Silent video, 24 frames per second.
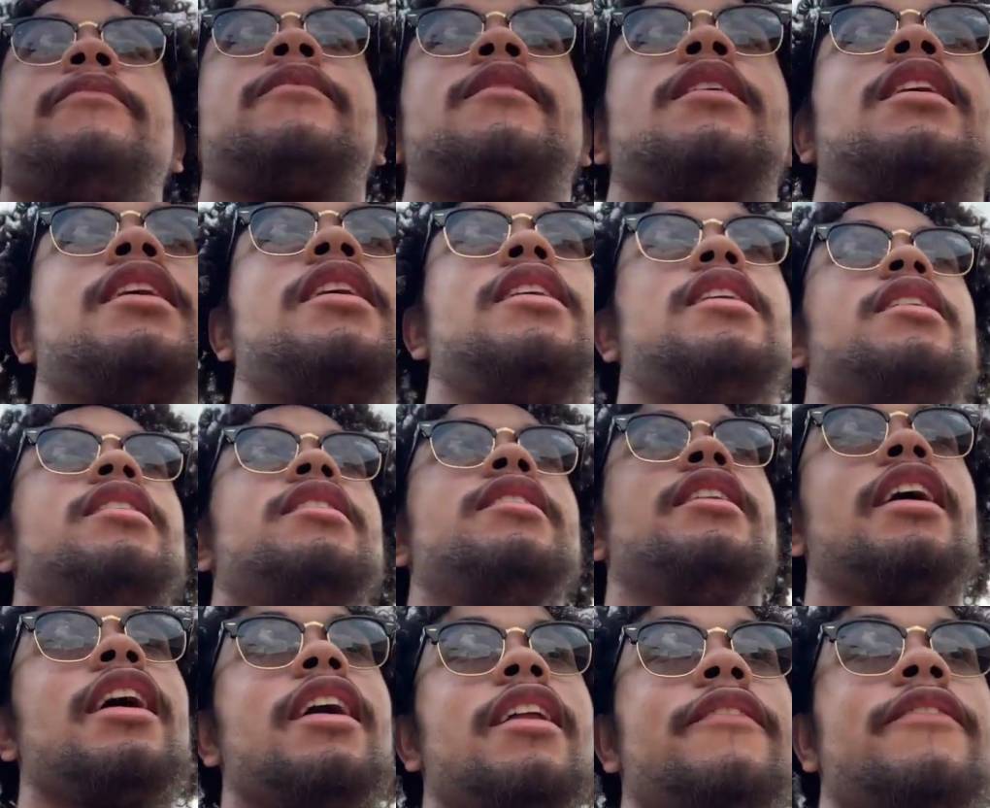and
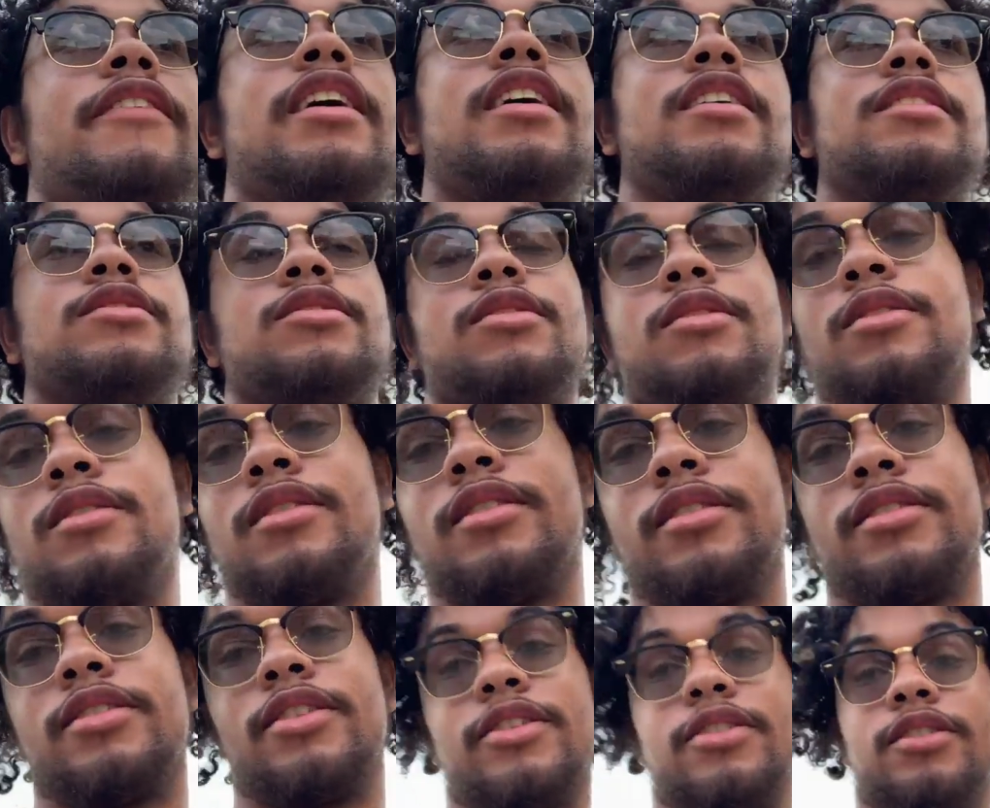they got a van
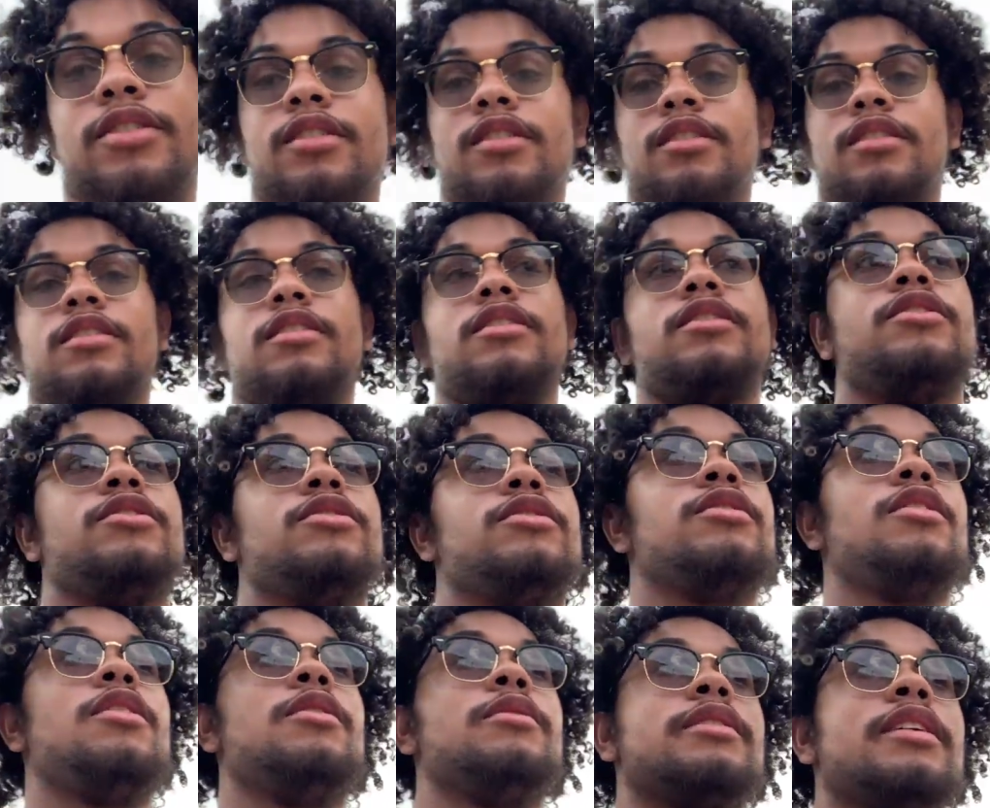store, so you you
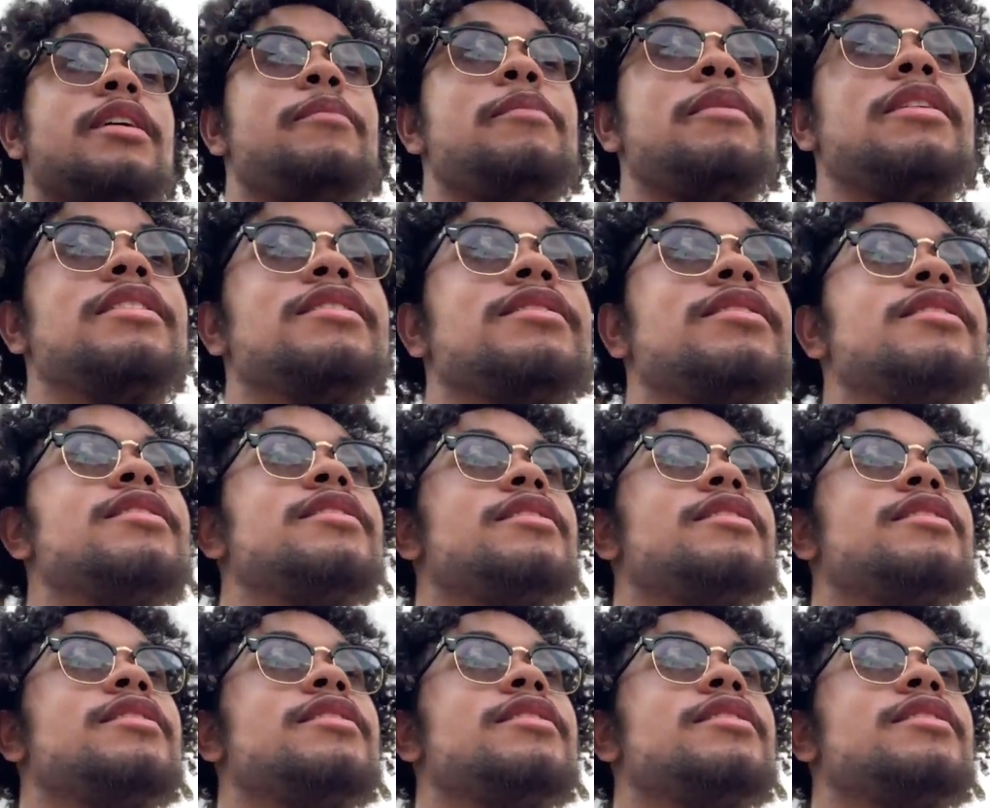know what that means.